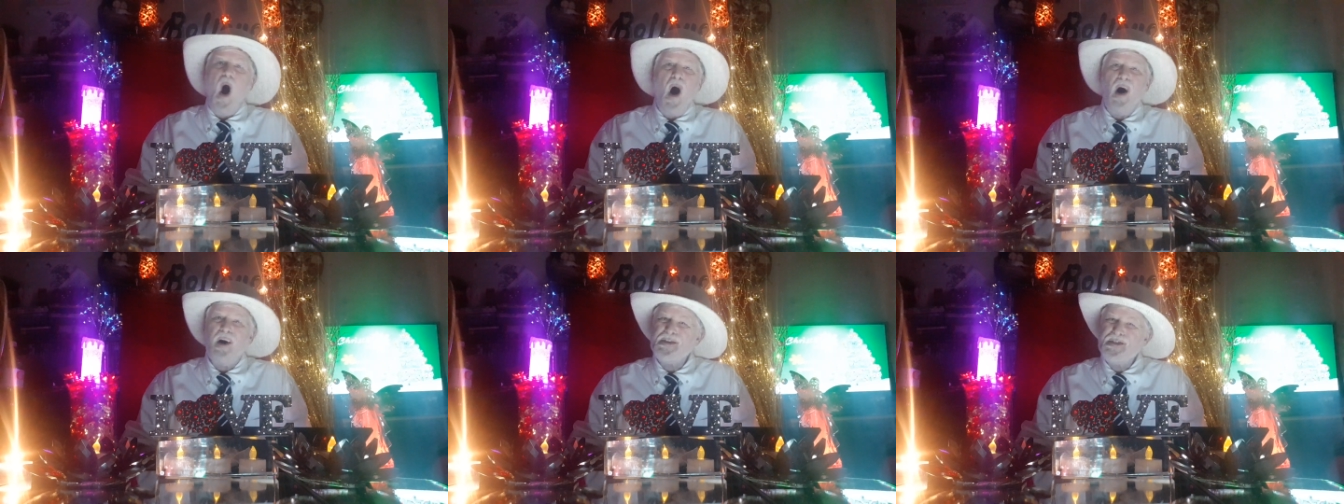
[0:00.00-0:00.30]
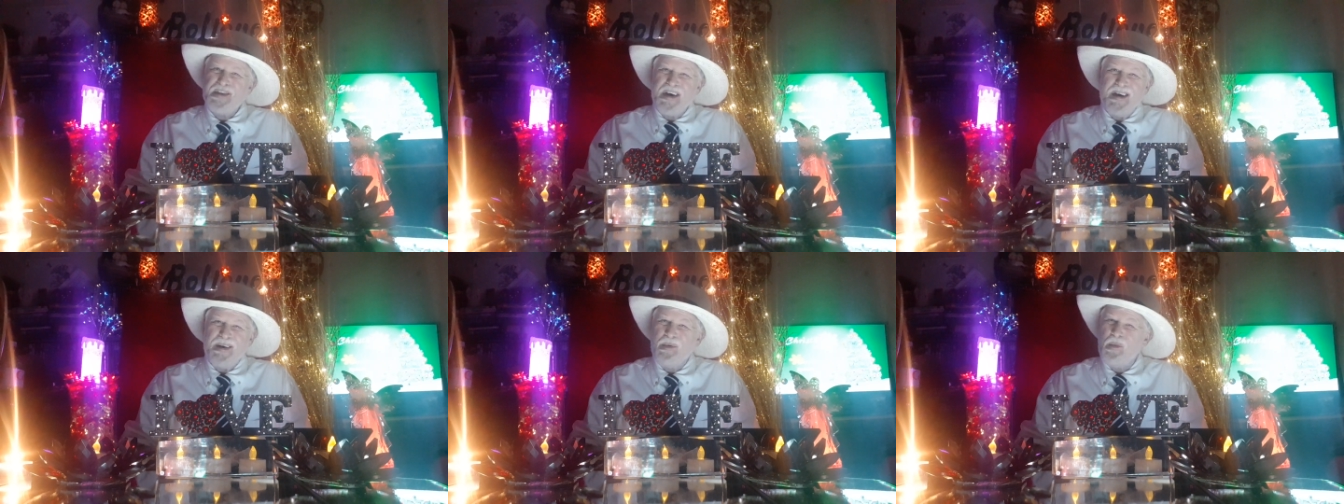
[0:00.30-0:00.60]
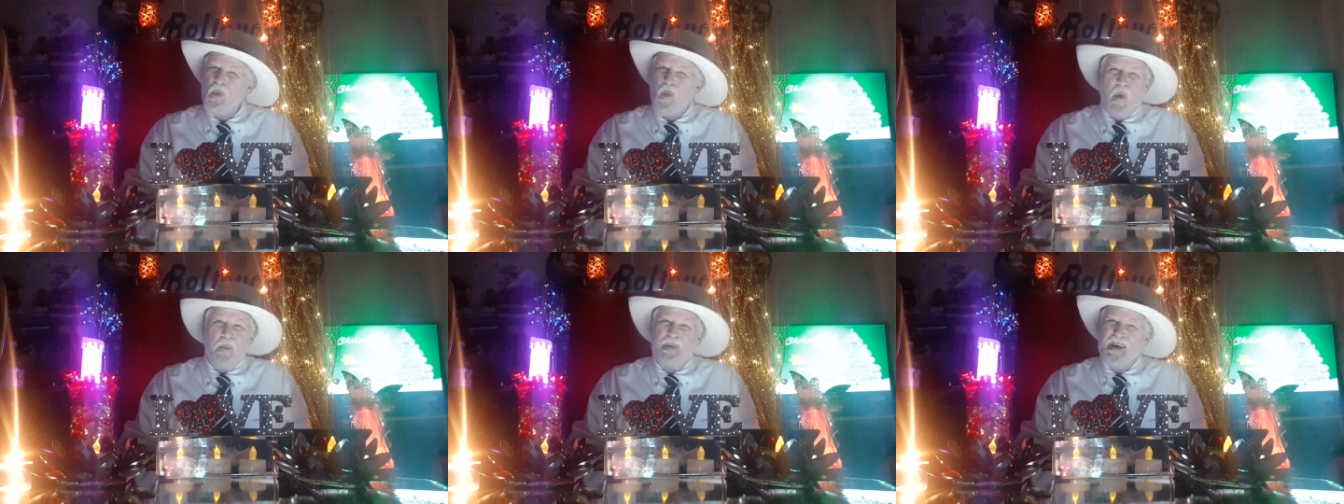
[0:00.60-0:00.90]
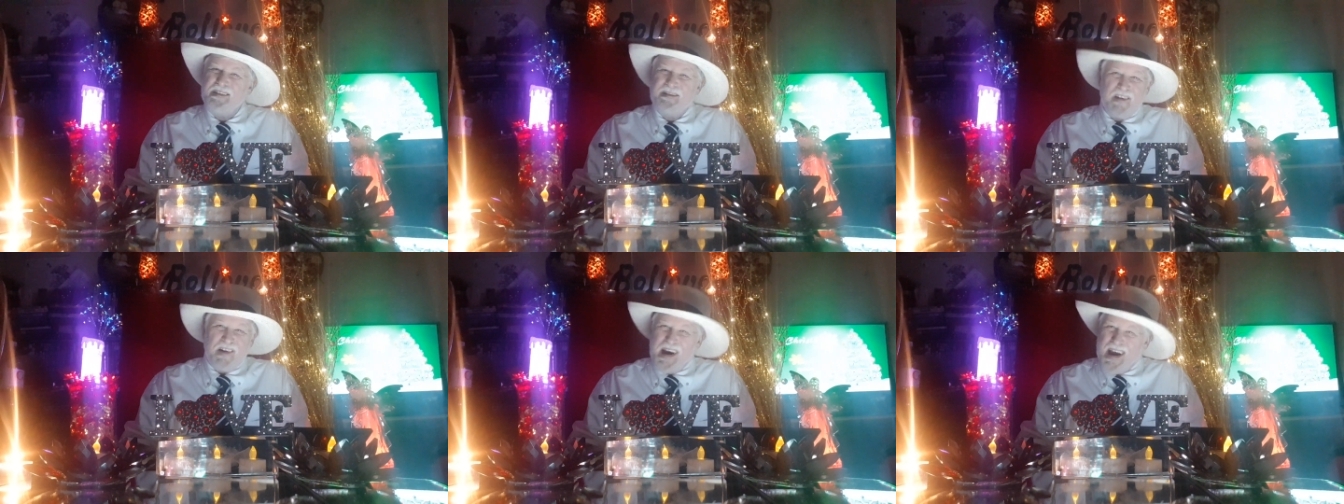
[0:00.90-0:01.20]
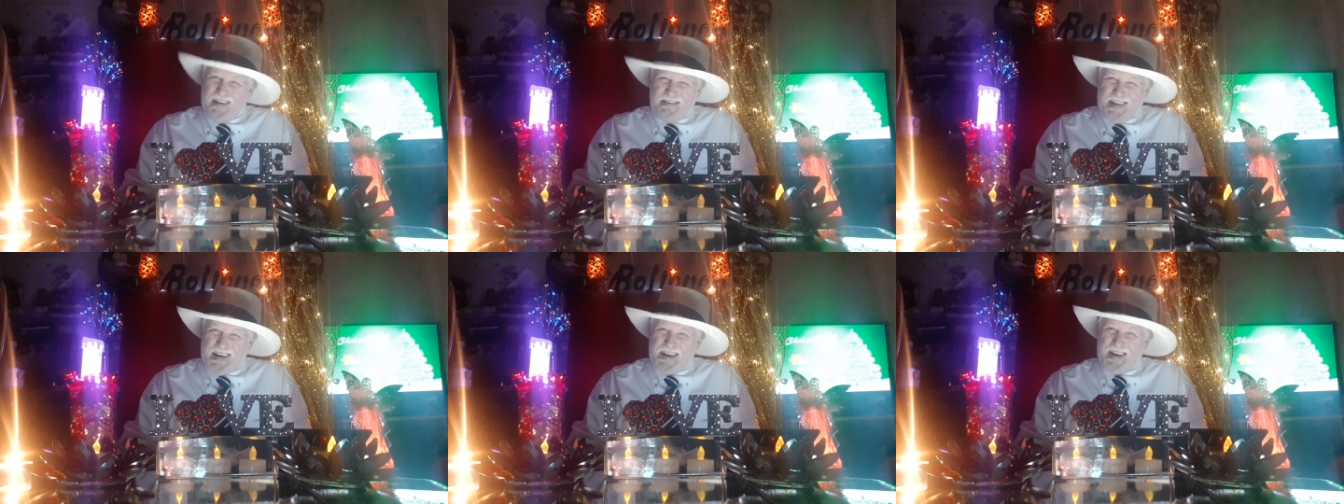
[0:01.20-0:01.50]
all sin will be
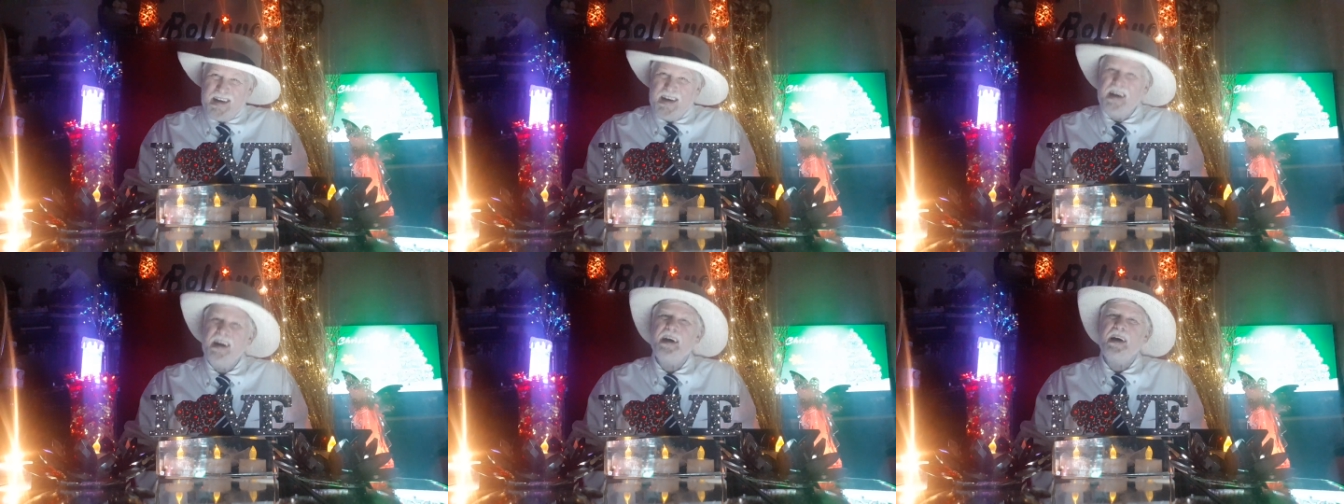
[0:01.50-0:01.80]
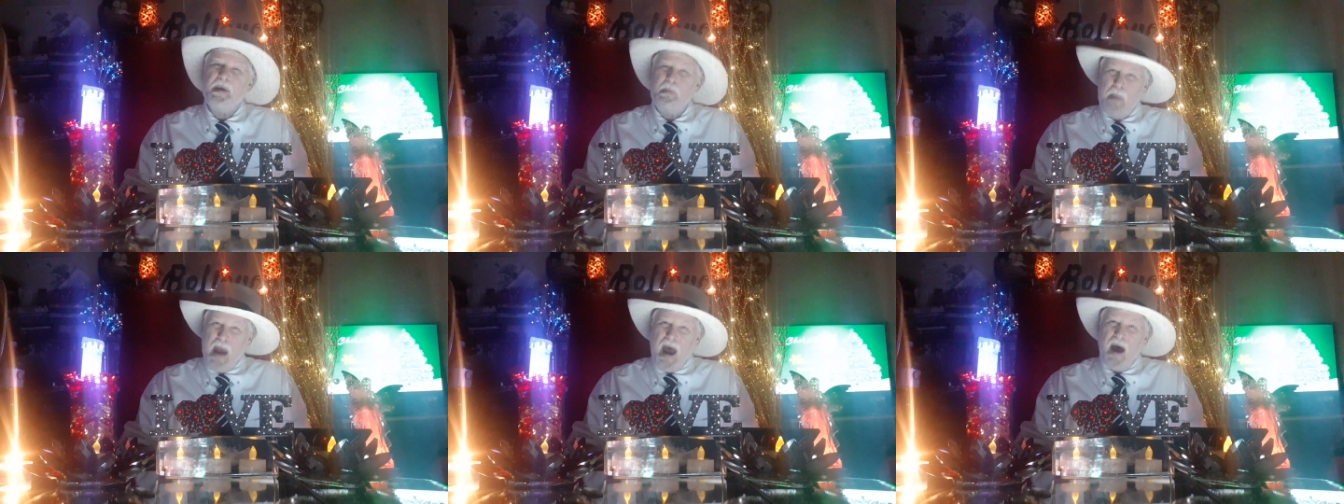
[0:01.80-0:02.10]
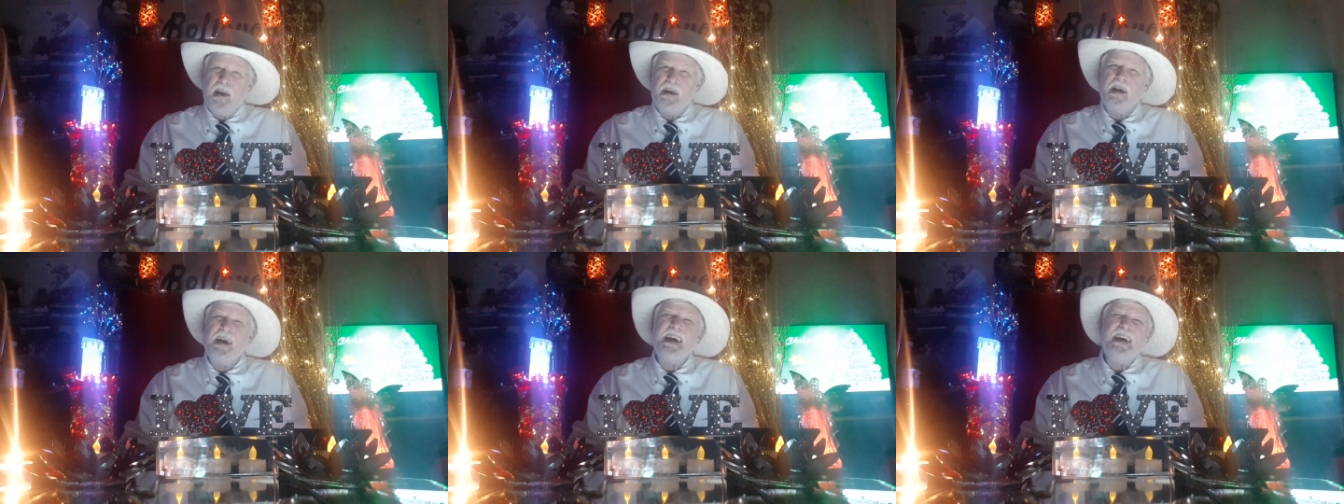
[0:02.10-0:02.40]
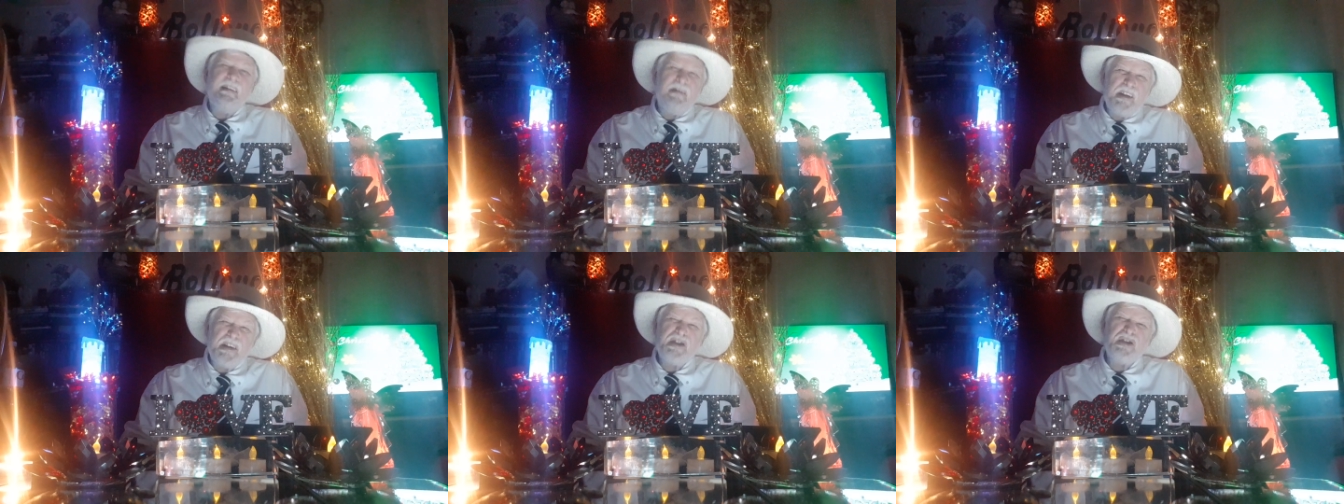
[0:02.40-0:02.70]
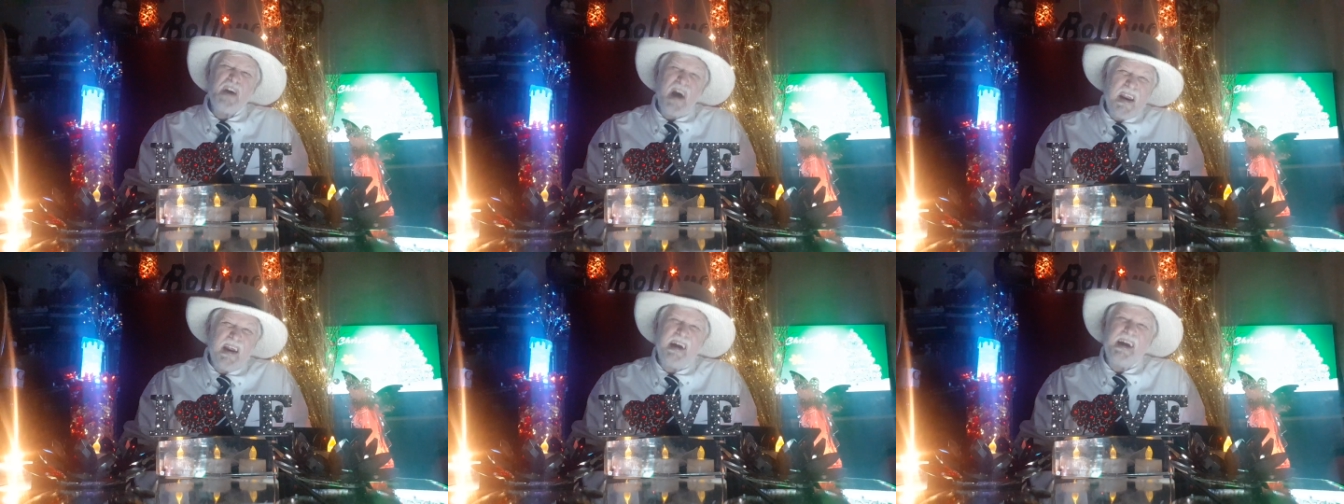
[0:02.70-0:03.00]
forgiven man, even
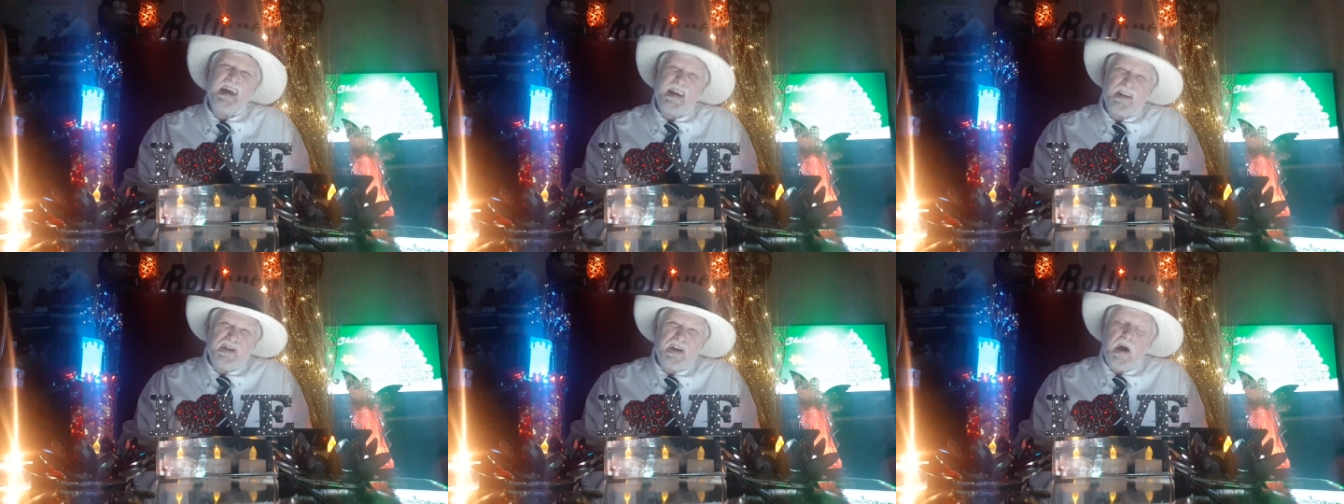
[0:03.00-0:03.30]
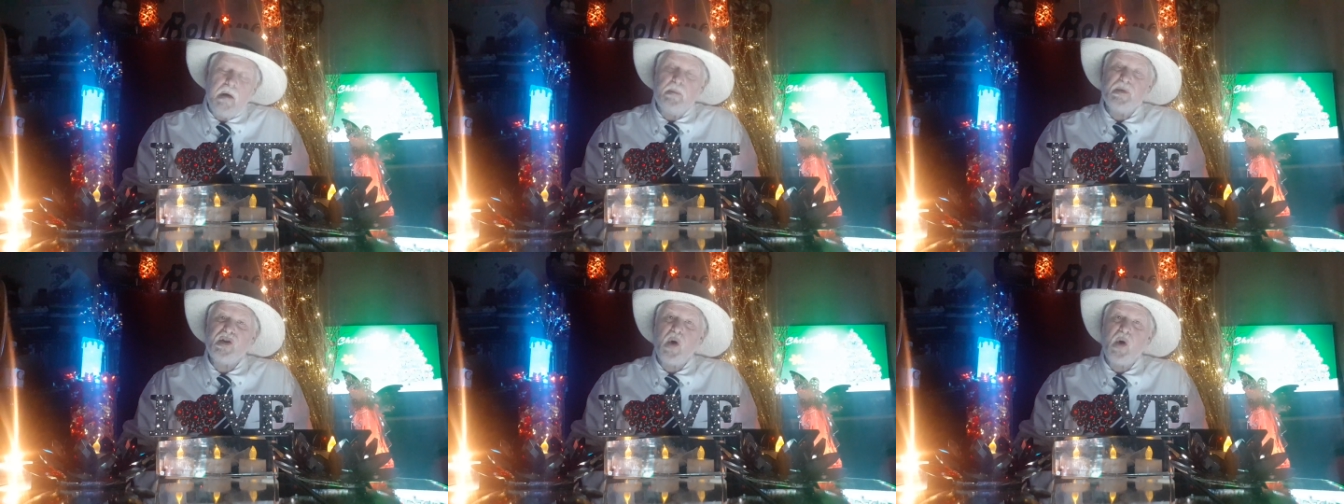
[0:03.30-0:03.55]
sin against him.